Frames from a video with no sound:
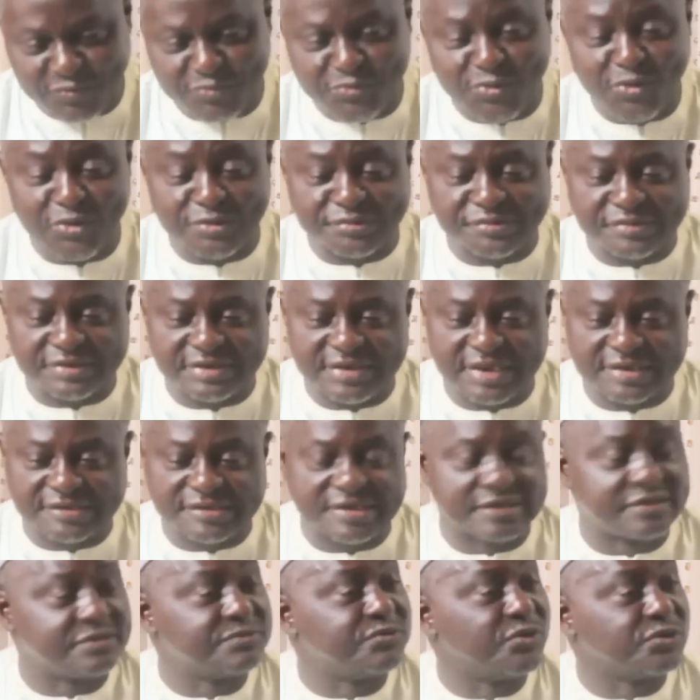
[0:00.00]
But of course, the
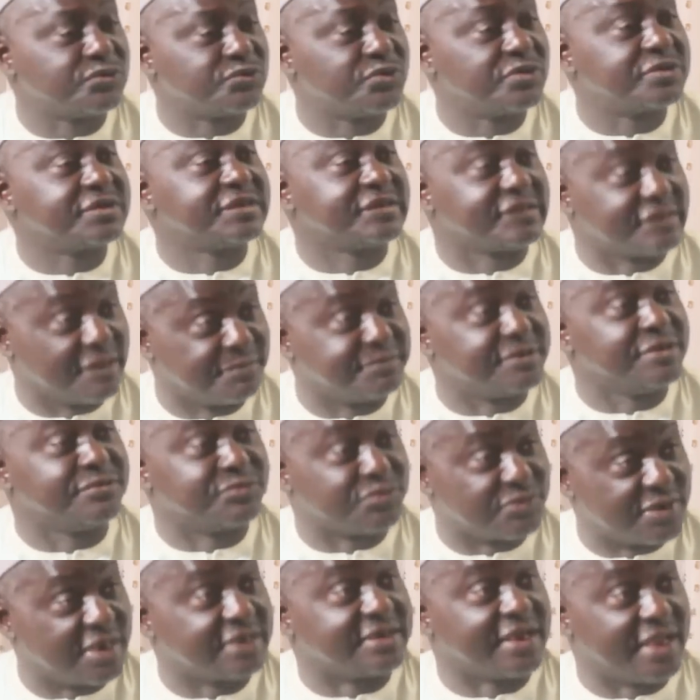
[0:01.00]
executive was not
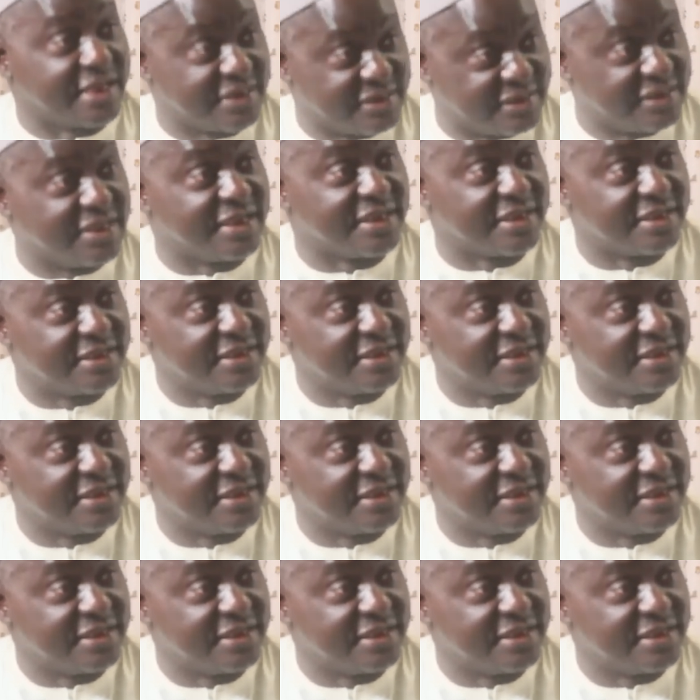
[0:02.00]
receptive to that idea.